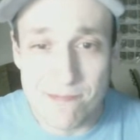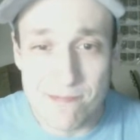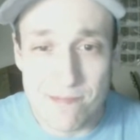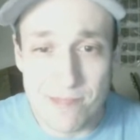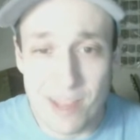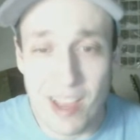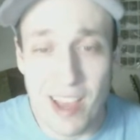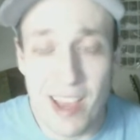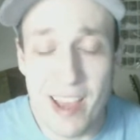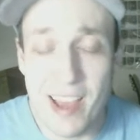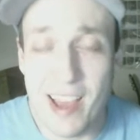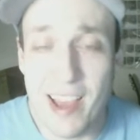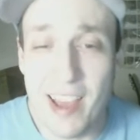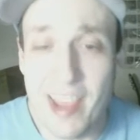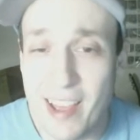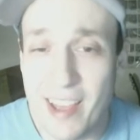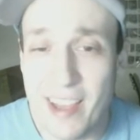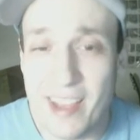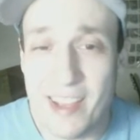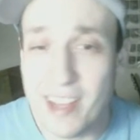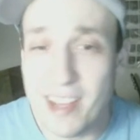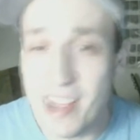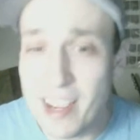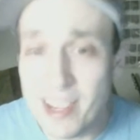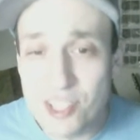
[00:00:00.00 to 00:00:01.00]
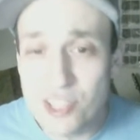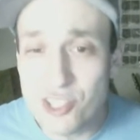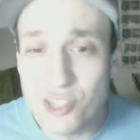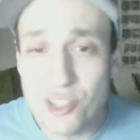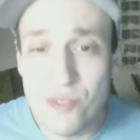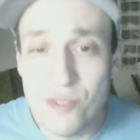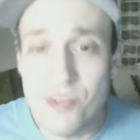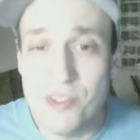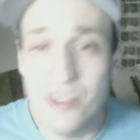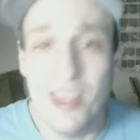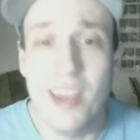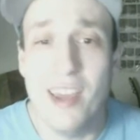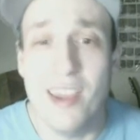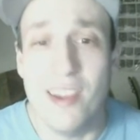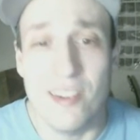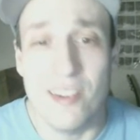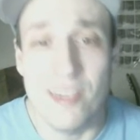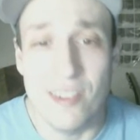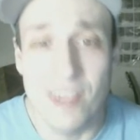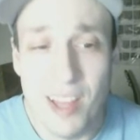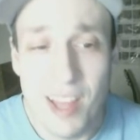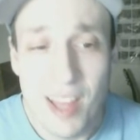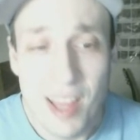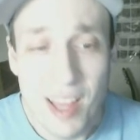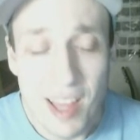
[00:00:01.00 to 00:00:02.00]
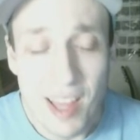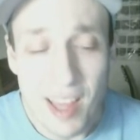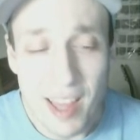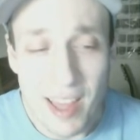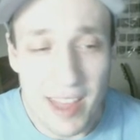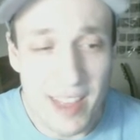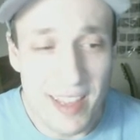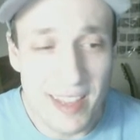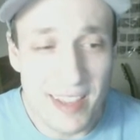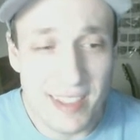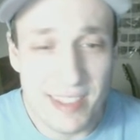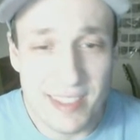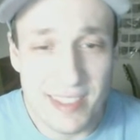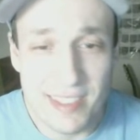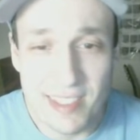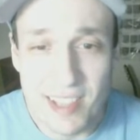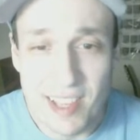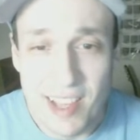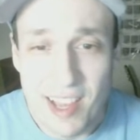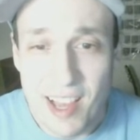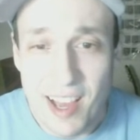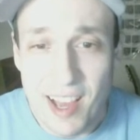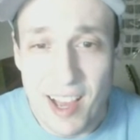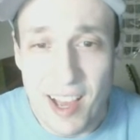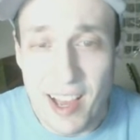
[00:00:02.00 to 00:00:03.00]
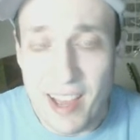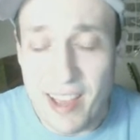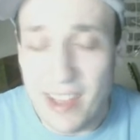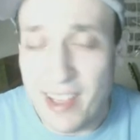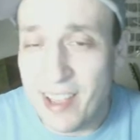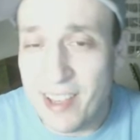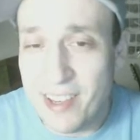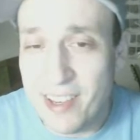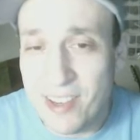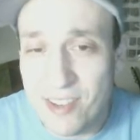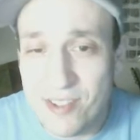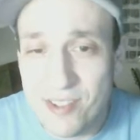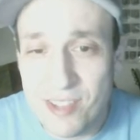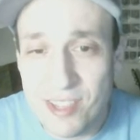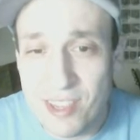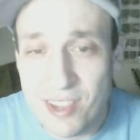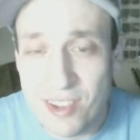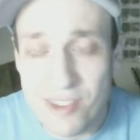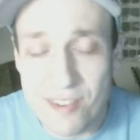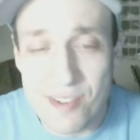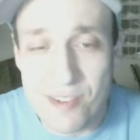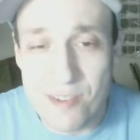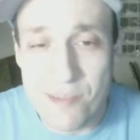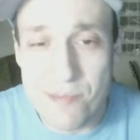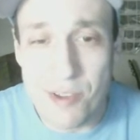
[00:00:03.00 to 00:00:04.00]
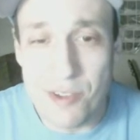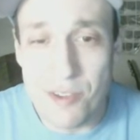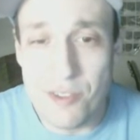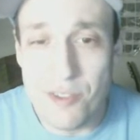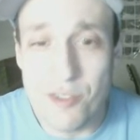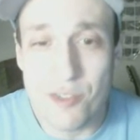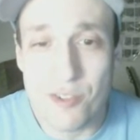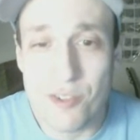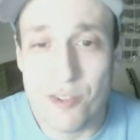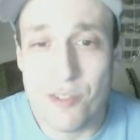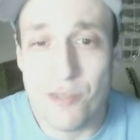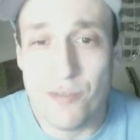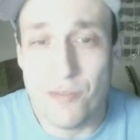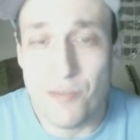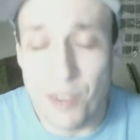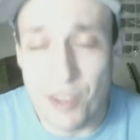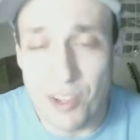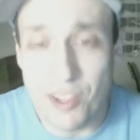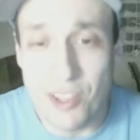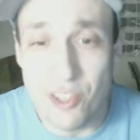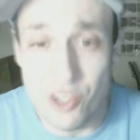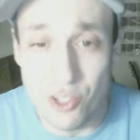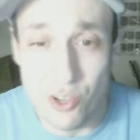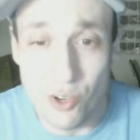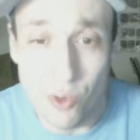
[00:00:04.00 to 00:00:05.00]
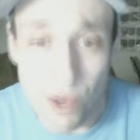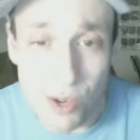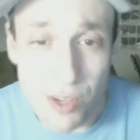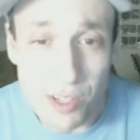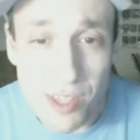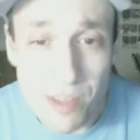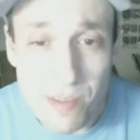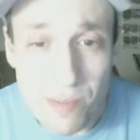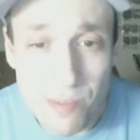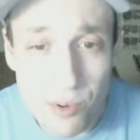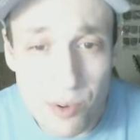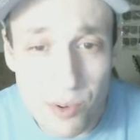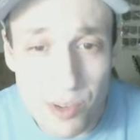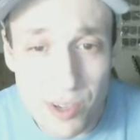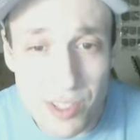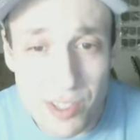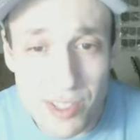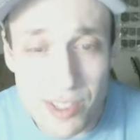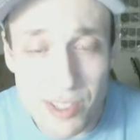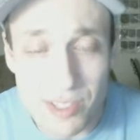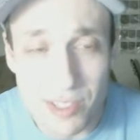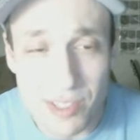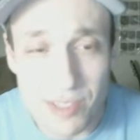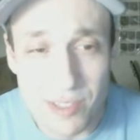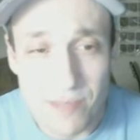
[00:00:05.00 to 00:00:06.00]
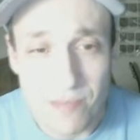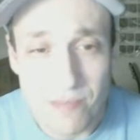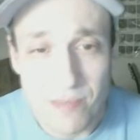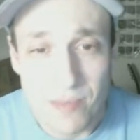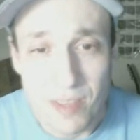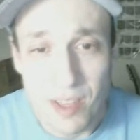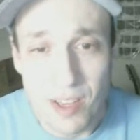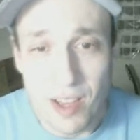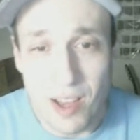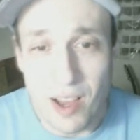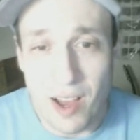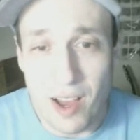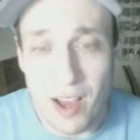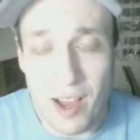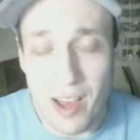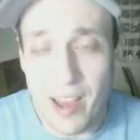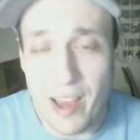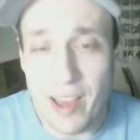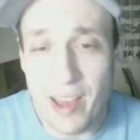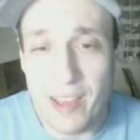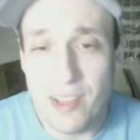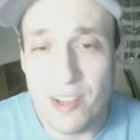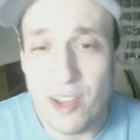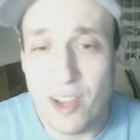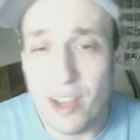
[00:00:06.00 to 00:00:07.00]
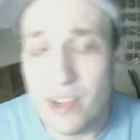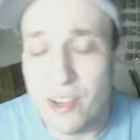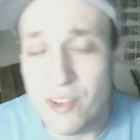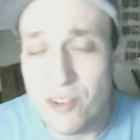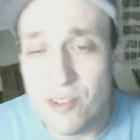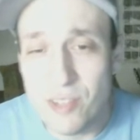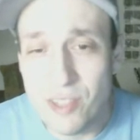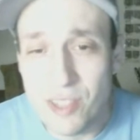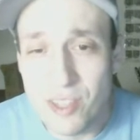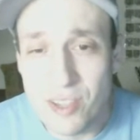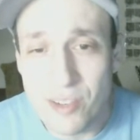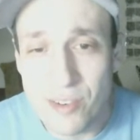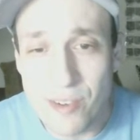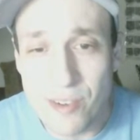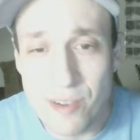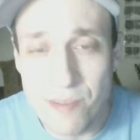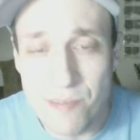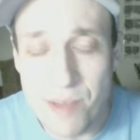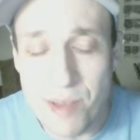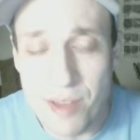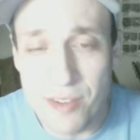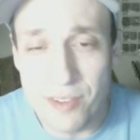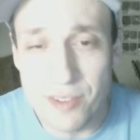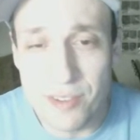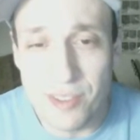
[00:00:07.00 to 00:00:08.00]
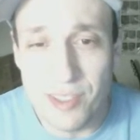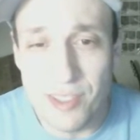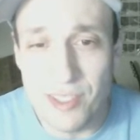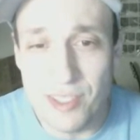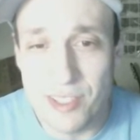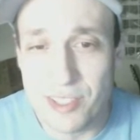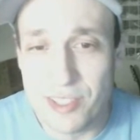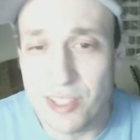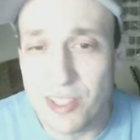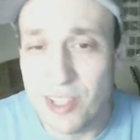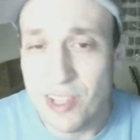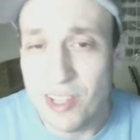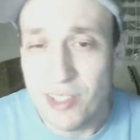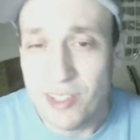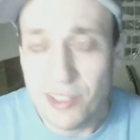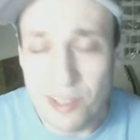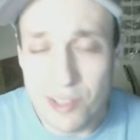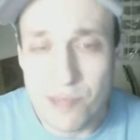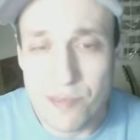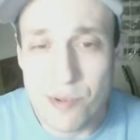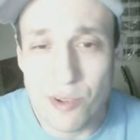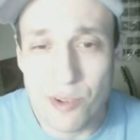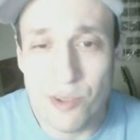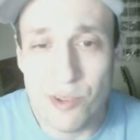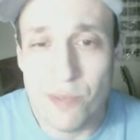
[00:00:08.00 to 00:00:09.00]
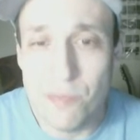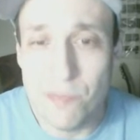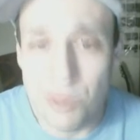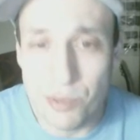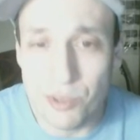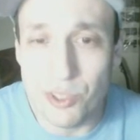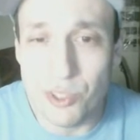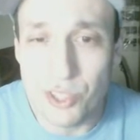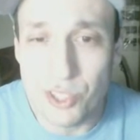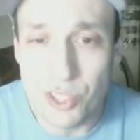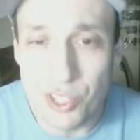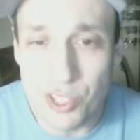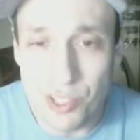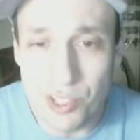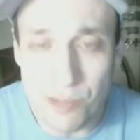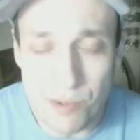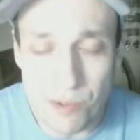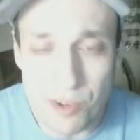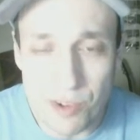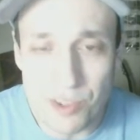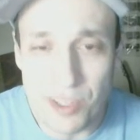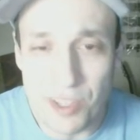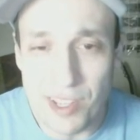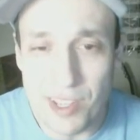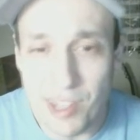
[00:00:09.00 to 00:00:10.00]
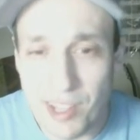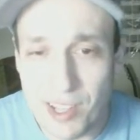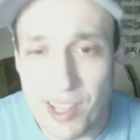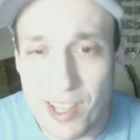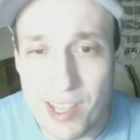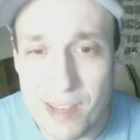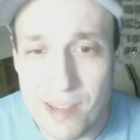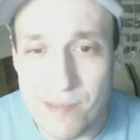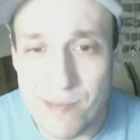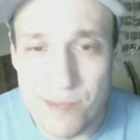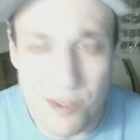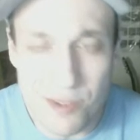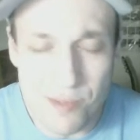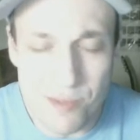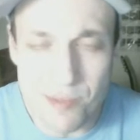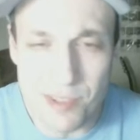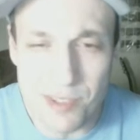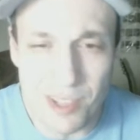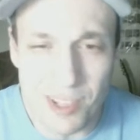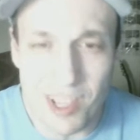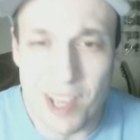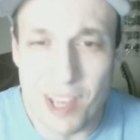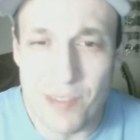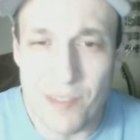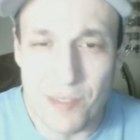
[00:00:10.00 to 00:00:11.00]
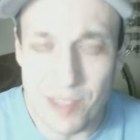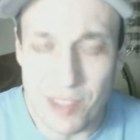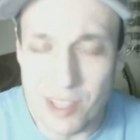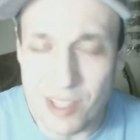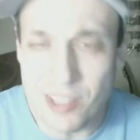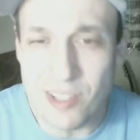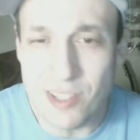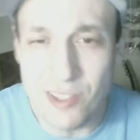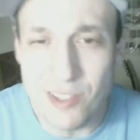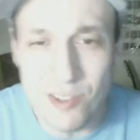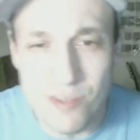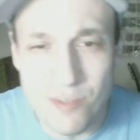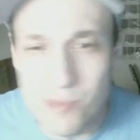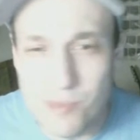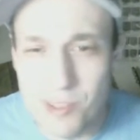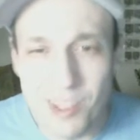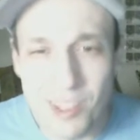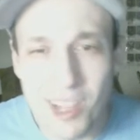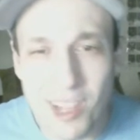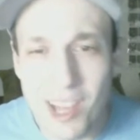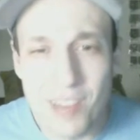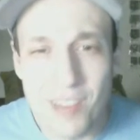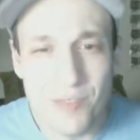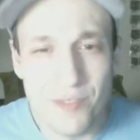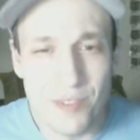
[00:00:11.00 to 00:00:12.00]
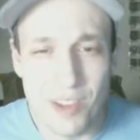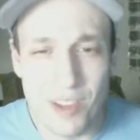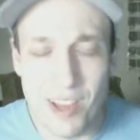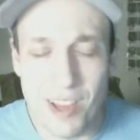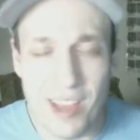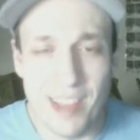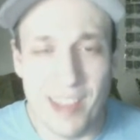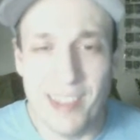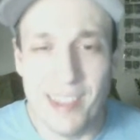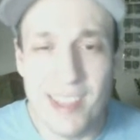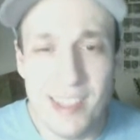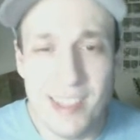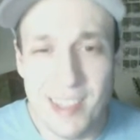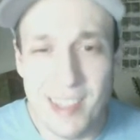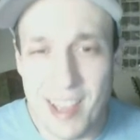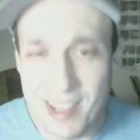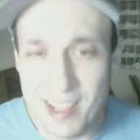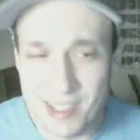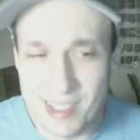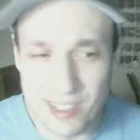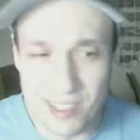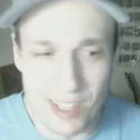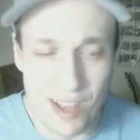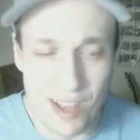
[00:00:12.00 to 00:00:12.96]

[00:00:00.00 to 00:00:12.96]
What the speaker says: I just don't care. And I don't care about your fucking talking points. I don't care about these liberal bullshit where they claim human life isn't human life. I think that's